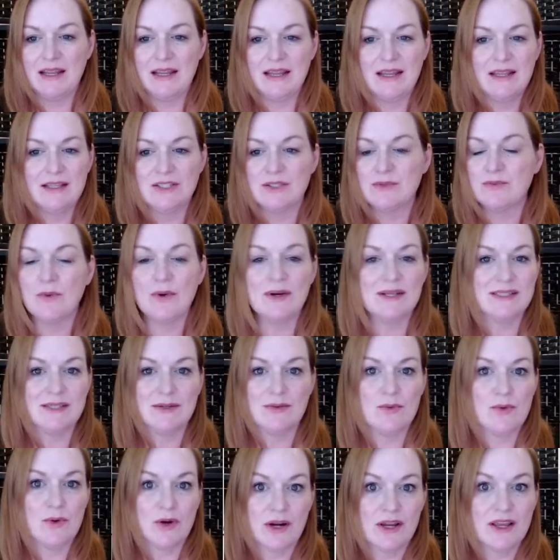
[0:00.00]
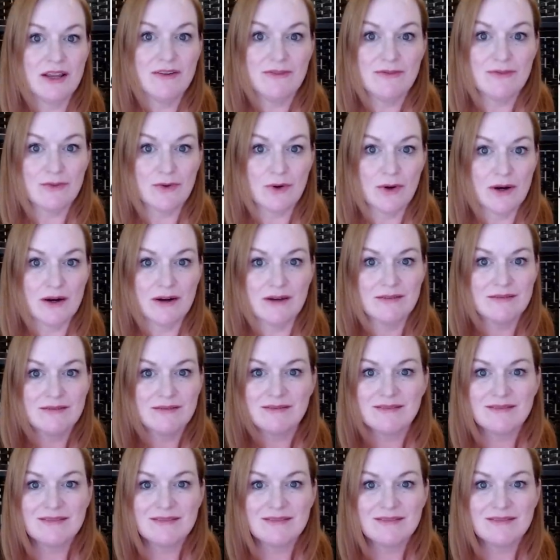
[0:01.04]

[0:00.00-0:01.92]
it just wasn't working for